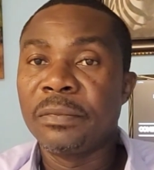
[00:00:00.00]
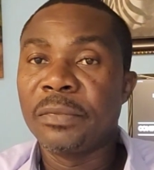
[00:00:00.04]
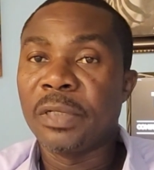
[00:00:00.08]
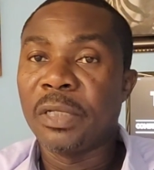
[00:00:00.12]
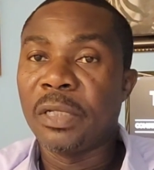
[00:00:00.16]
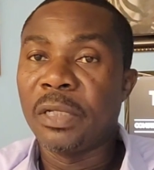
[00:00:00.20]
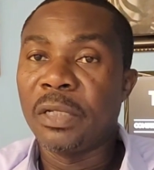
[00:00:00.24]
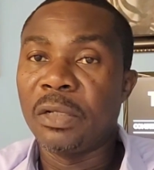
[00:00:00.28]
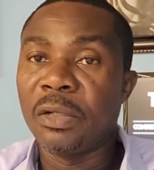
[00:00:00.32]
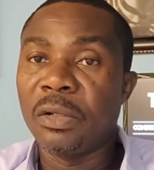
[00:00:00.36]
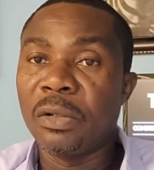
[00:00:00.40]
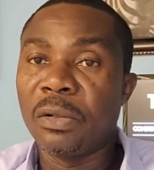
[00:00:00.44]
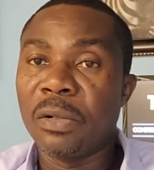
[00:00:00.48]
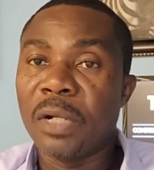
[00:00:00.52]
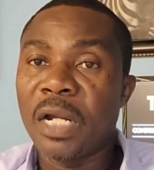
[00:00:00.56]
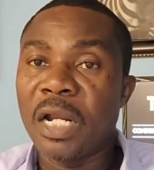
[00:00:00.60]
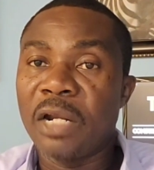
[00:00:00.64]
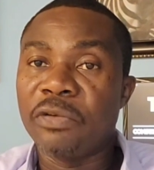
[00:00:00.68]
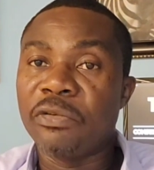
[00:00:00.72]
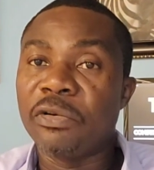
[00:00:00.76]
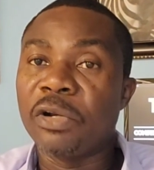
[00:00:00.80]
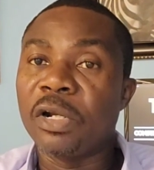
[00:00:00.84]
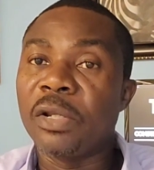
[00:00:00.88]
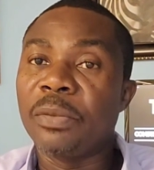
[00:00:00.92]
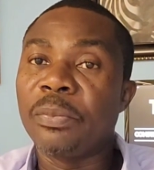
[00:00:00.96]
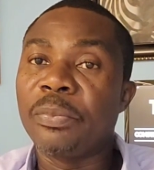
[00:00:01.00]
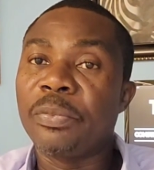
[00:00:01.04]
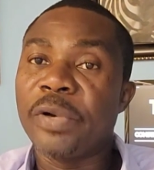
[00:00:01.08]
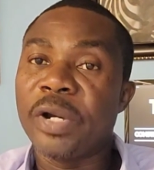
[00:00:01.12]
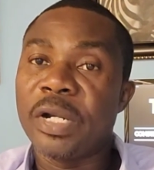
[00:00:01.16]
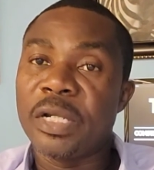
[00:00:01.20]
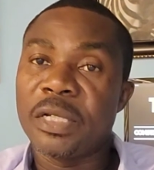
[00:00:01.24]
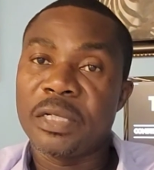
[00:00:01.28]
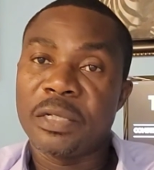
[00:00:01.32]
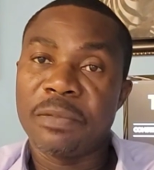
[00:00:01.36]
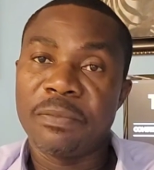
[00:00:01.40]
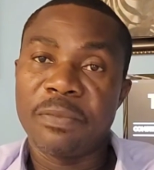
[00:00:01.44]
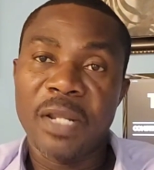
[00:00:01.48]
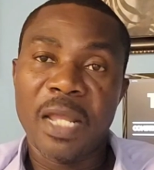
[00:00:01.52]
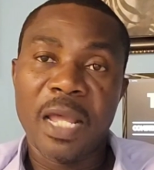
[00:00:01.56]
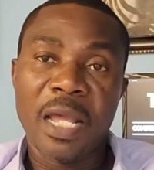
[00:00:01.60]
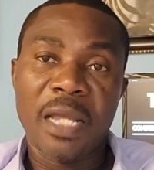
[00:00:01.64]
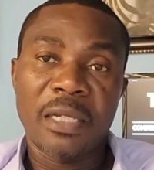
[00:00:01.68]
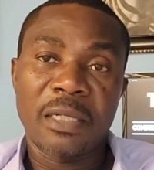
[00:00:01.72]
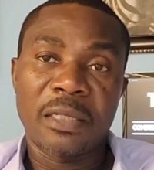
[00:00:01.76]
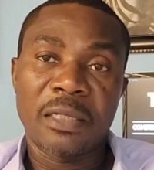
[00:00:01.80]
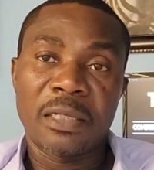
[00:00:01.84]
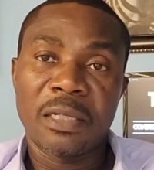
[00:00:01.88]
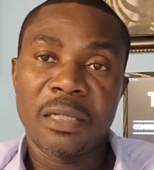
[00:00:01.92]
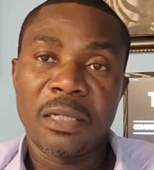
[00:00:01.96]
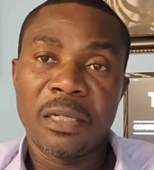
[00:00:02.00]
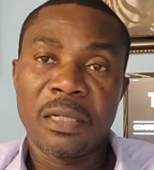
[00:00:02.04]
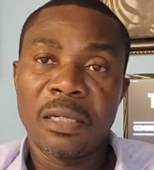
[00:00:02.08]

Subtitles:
you know, hydraulic press blocks.